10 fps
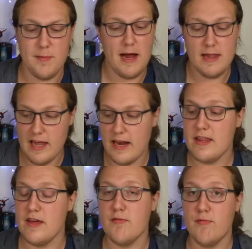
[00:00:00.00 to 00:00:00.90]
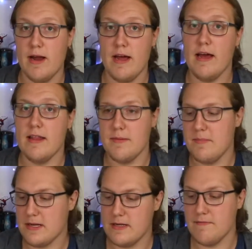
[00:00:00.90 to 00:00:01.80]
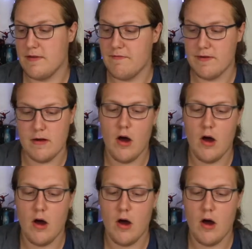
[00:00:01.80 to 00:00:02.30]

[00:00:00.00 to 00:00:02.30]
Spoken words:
I like the array and the mix of different